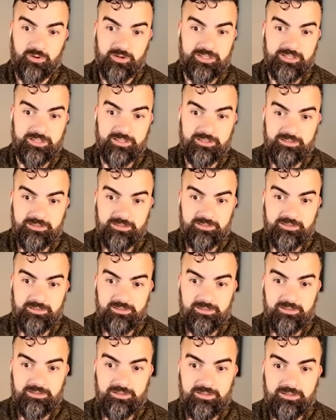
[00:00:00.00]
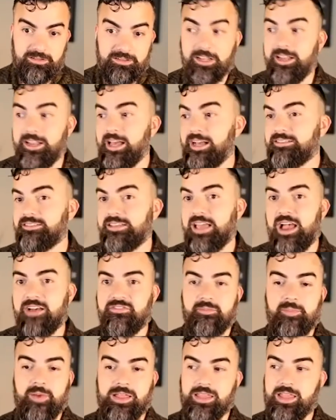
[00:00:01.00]
Oh wow. The next half
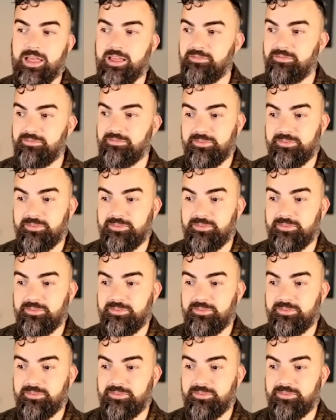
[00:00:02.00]
of my life